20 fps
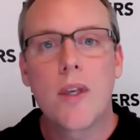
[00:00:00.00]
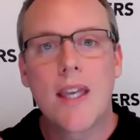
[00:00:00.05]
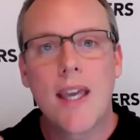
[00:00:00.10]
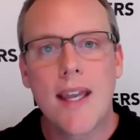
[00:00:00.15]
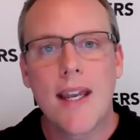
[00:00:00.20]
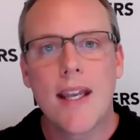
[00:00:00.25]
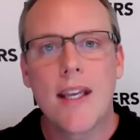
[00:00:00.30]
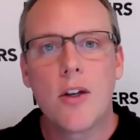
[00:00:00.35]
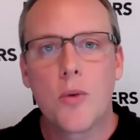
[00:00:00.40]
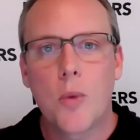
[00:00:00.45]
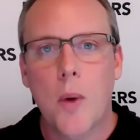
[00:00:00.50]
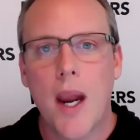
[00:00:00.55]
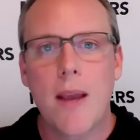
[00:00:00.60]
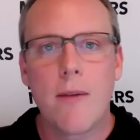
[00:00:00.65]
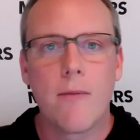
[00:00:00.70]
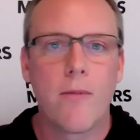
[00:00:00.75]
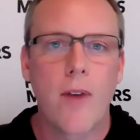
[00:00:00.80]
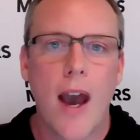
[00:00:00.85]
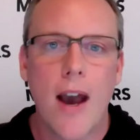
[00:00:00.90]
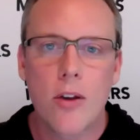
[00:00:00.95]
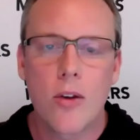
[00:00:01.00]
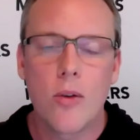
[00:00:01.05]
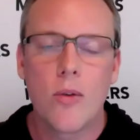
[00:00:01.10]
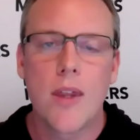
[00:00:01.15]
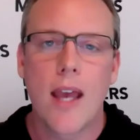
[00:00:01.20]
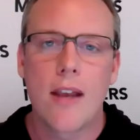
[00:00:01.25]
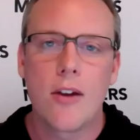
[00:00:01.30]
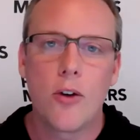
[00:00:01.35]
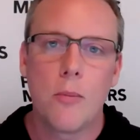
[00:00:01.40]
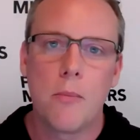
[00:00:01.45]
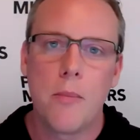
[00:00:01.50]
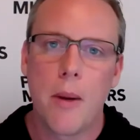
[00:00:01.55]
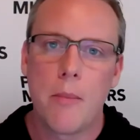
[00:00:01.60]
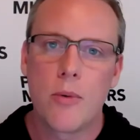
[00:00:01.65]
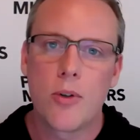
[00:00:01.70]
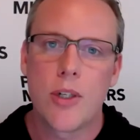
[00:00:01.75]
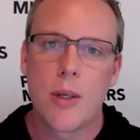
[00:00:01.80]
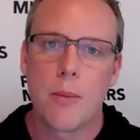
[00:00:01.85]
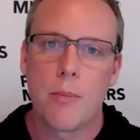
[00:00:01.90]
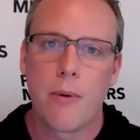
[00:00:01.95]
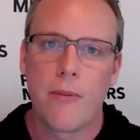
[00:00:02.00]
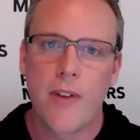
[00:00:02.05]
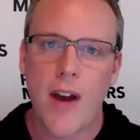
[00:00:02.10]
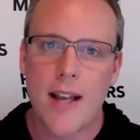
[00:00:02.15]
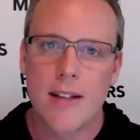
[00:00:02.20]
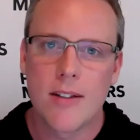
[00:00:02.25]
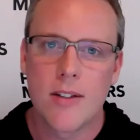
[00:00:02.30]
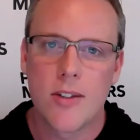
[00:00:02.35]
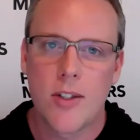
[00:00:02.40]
getting great value that your membership provides.